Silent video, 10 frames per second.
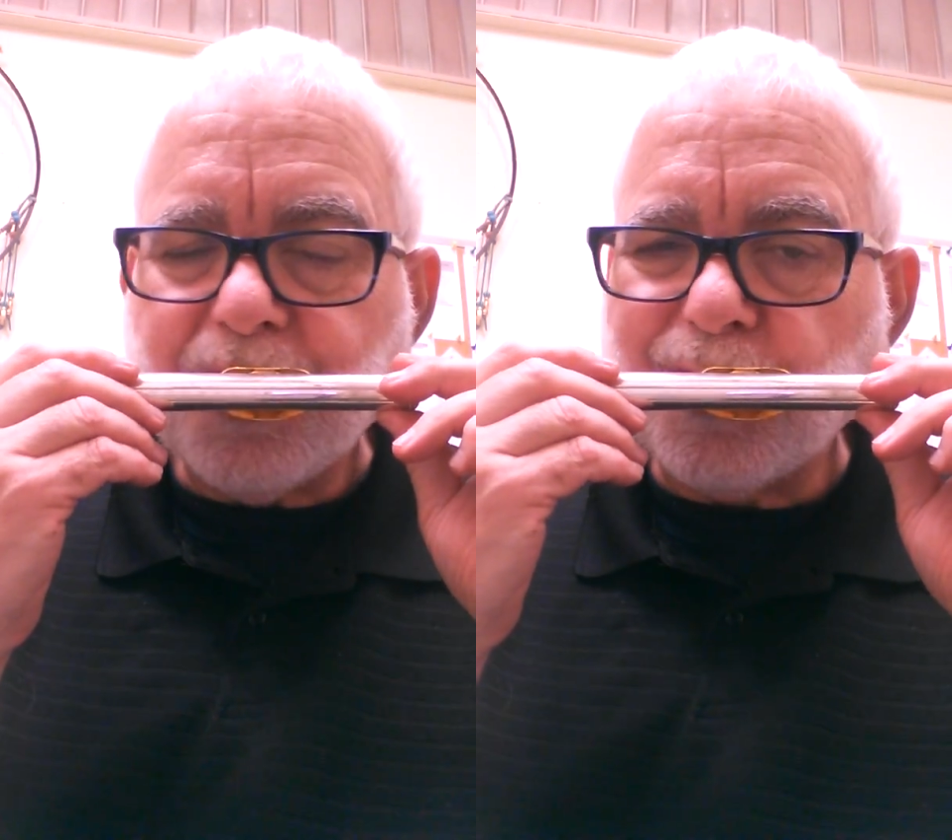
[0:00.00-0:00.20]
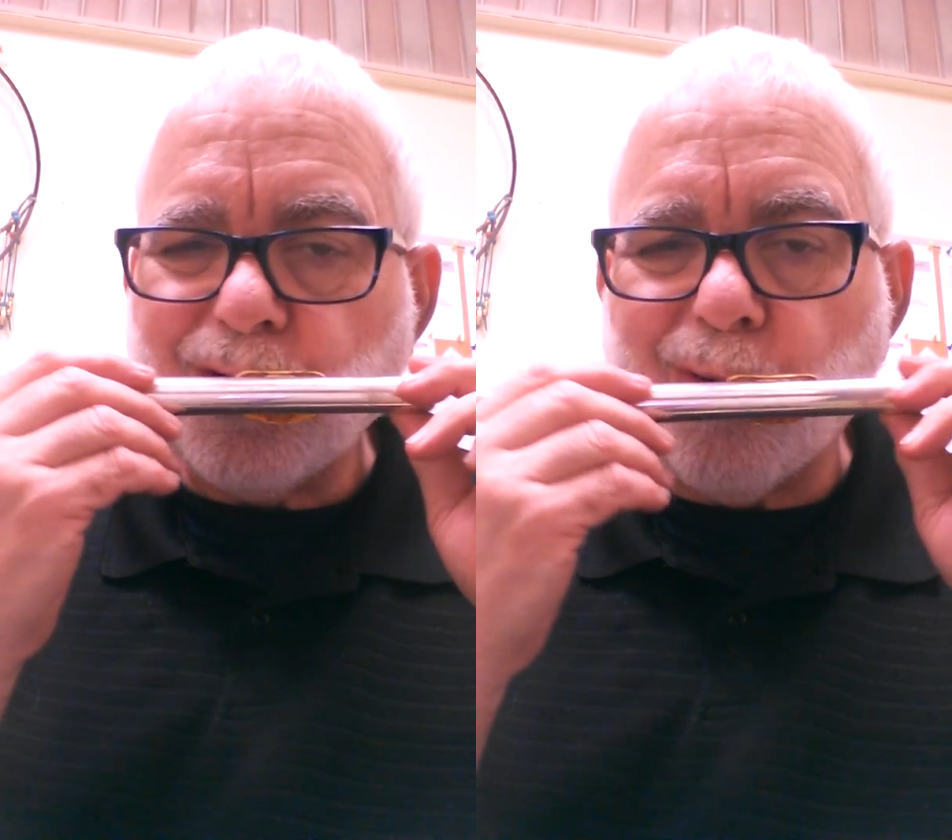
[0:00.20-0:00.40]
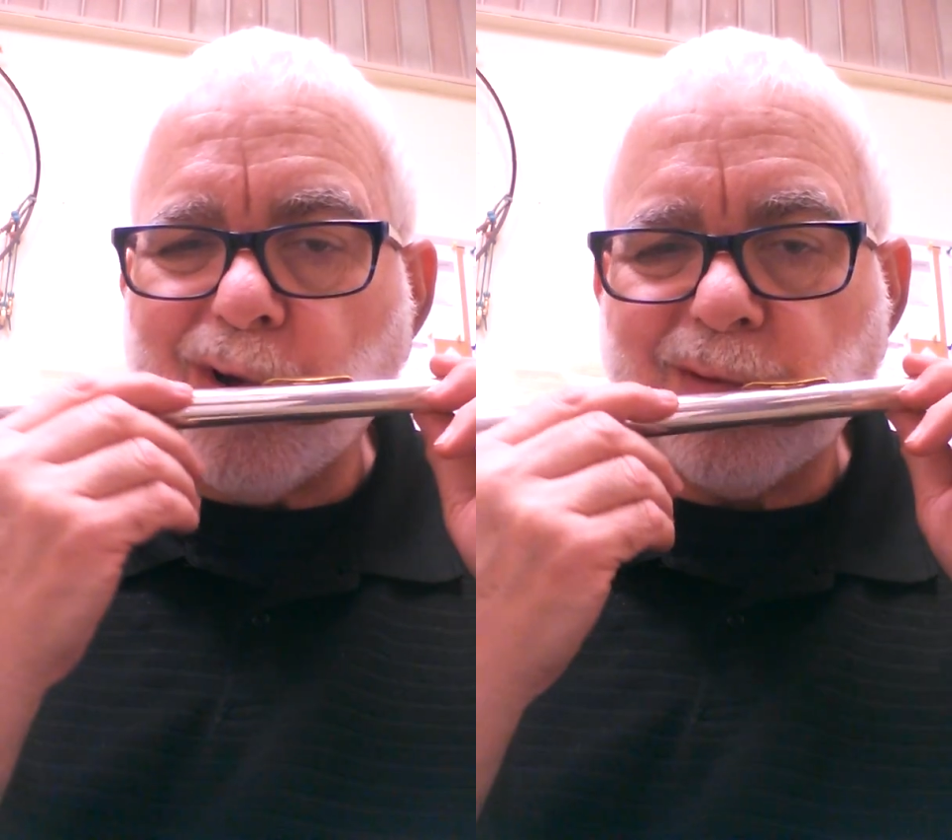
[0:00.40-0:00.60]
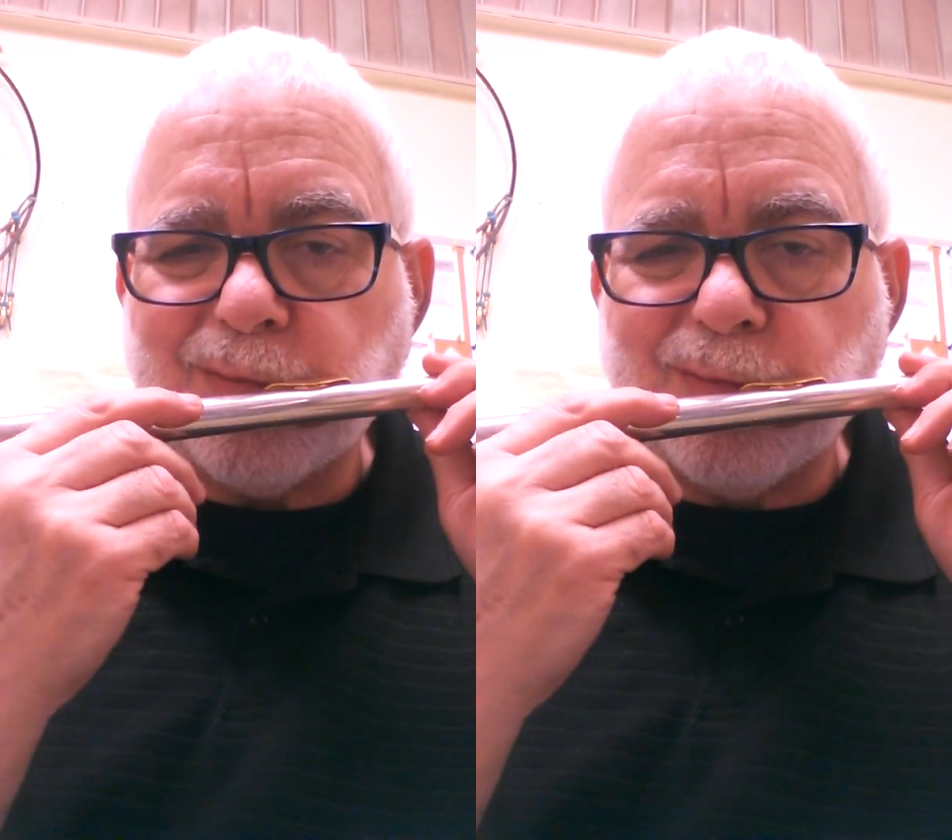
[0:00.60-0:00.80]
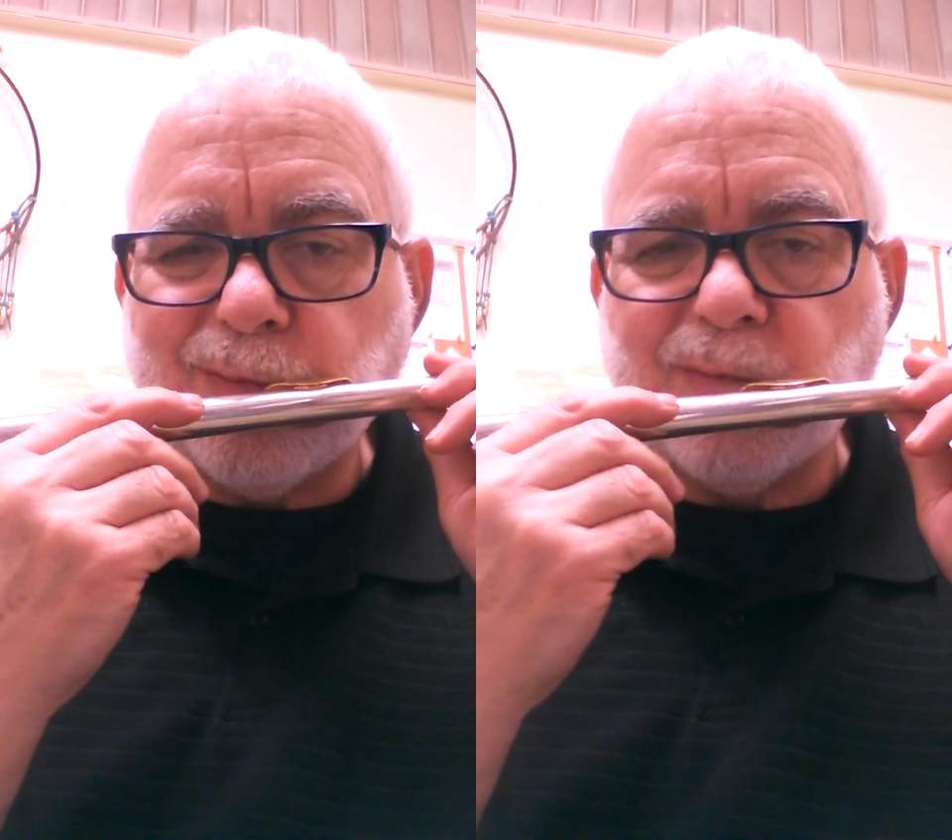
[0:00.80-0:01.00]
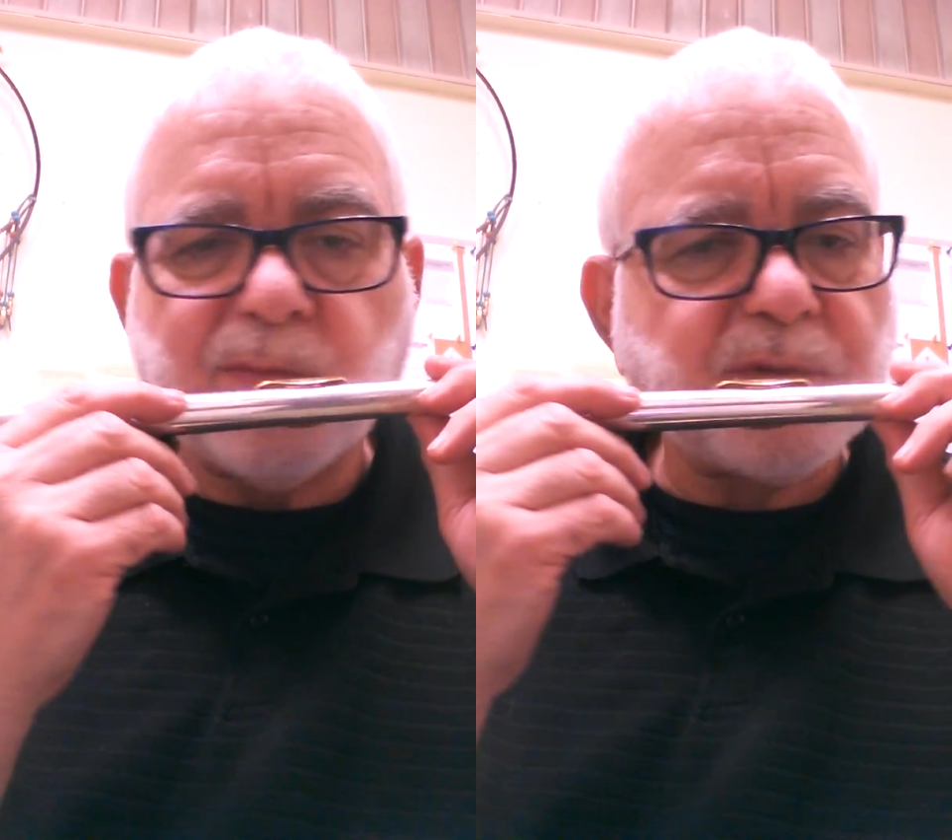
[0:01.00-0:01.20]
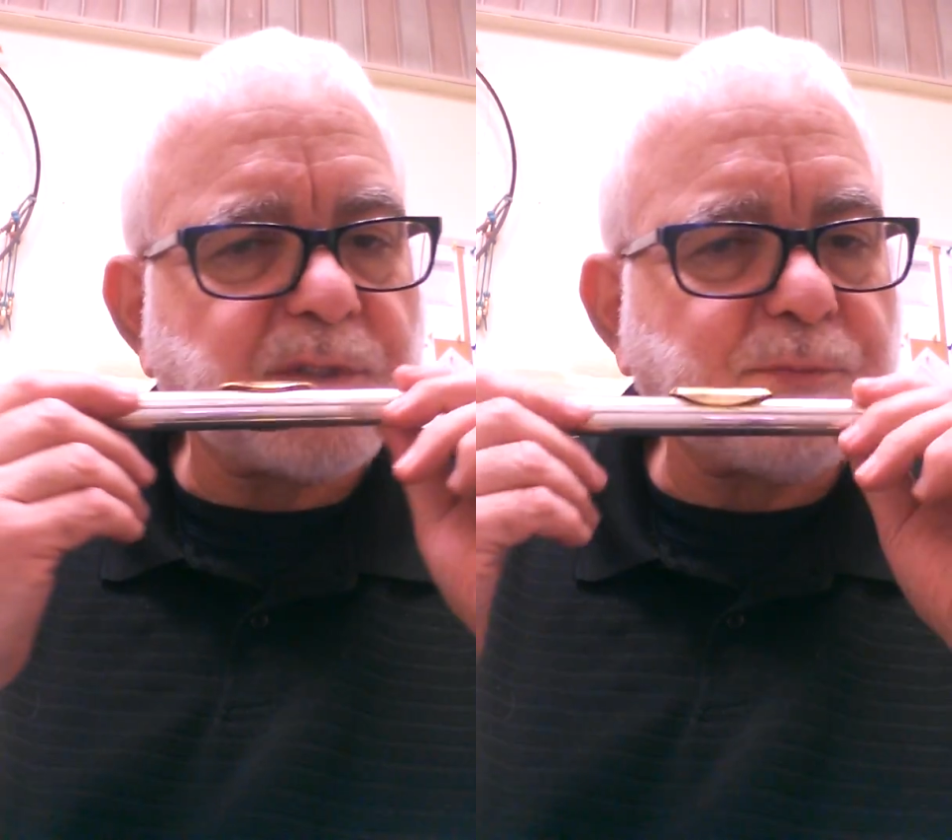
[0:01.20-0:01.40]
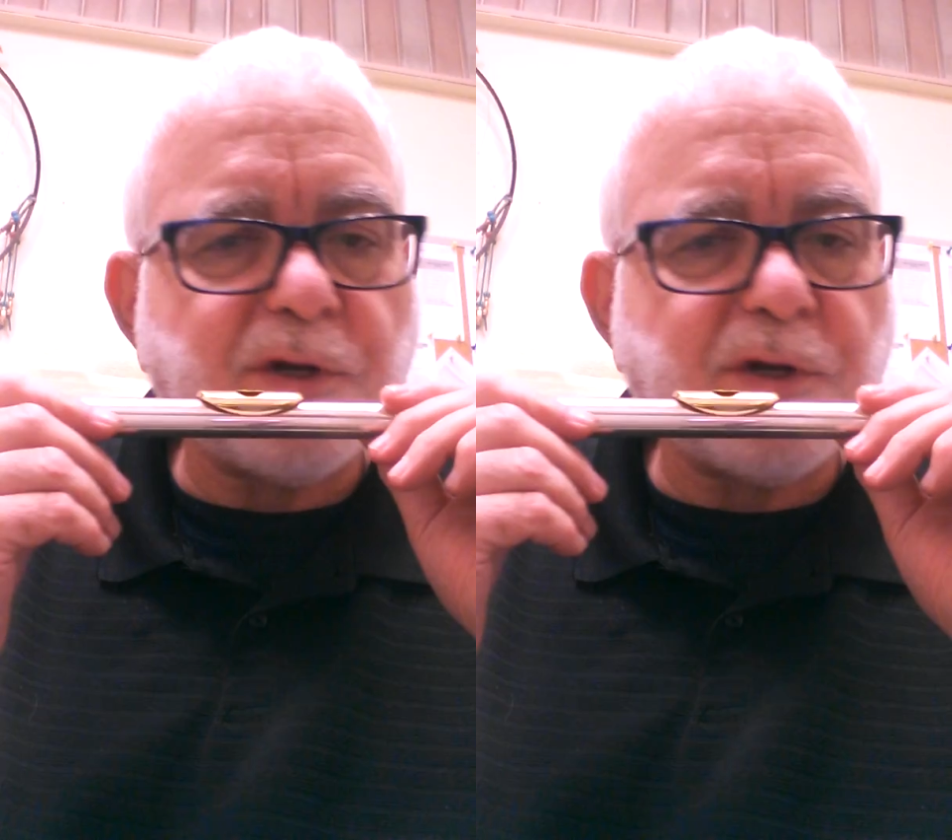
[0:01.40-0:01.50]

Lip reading: You don't want to